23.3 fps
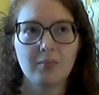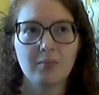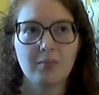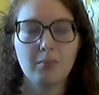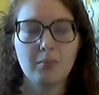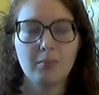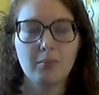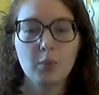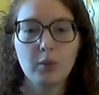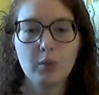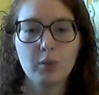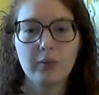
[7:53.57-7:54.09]

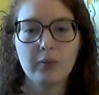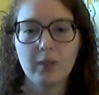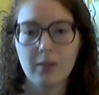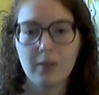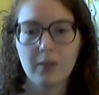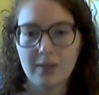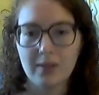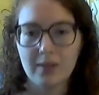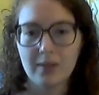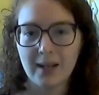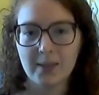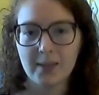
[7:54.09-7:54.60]
move
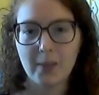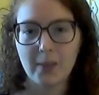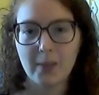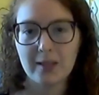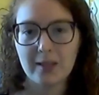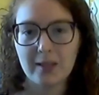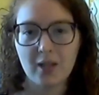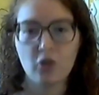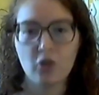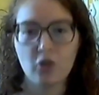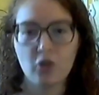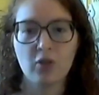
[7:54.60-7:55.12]
those
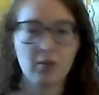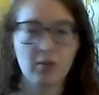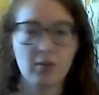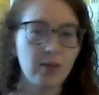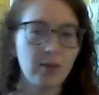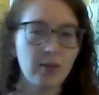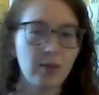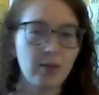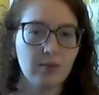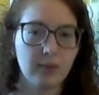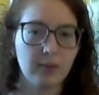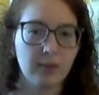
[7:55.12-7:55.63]
expectations
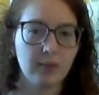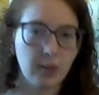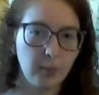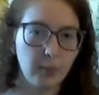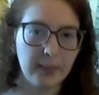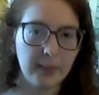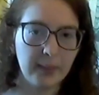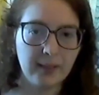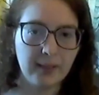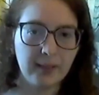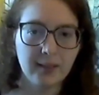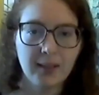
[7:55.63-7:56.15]
around a little
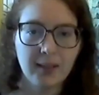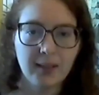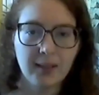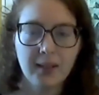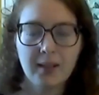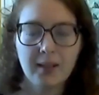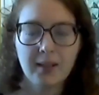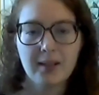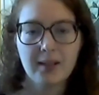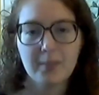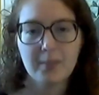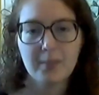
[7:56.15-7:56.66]
bit.
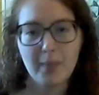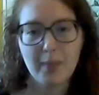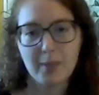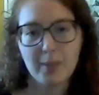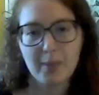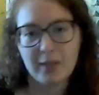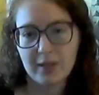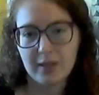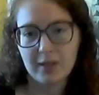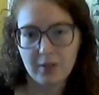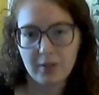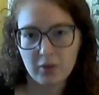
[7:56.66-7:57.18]

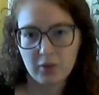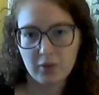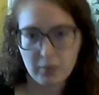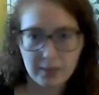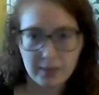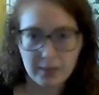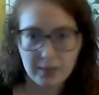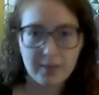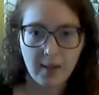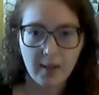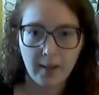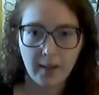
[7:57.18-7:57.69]
Maybe they're doing
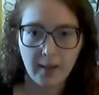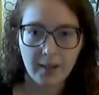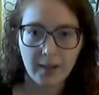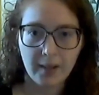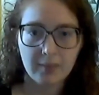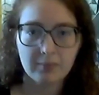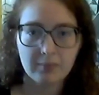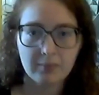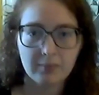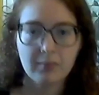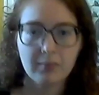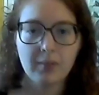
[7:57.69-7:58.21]
a
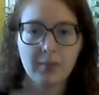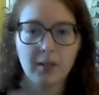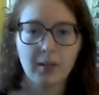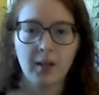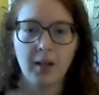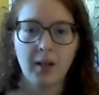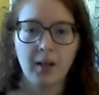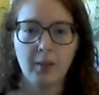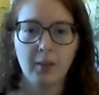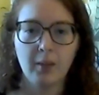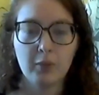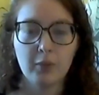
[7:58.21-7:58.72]
sonnet,
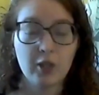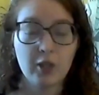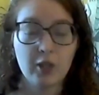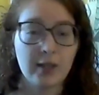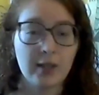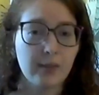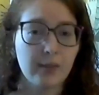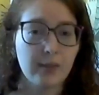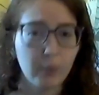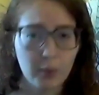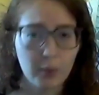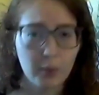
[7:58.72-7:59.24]
which
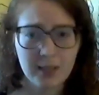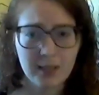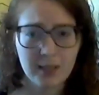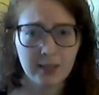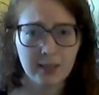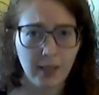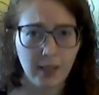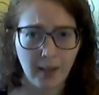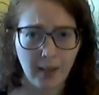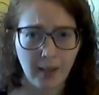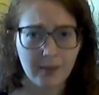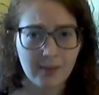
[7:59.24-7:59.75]
has 14
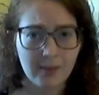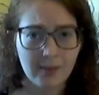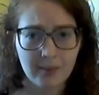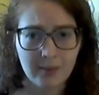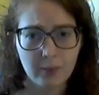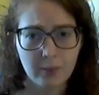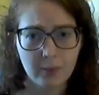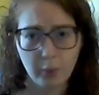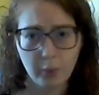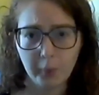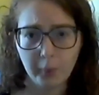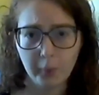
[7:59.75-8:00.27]
lines
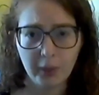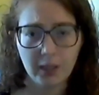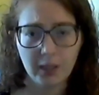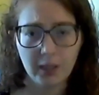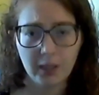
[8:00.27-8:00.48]
normally,